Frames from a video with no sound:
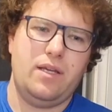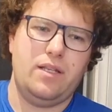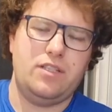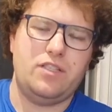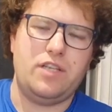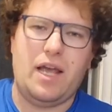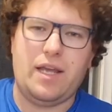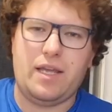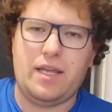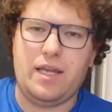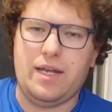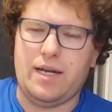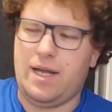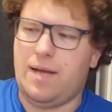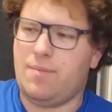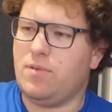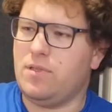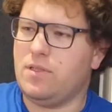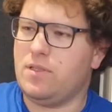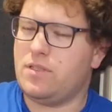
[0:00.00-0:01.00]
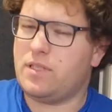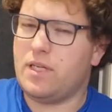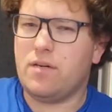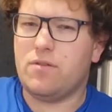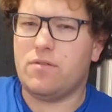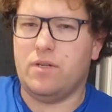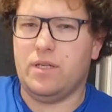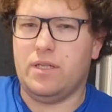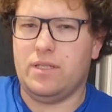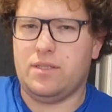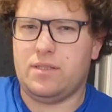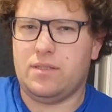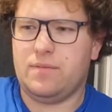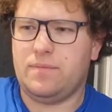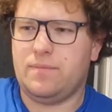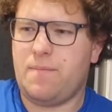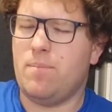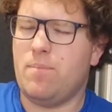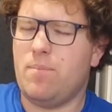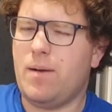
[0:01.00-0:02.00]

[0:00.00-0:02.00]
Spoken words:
jacking it up on steroids.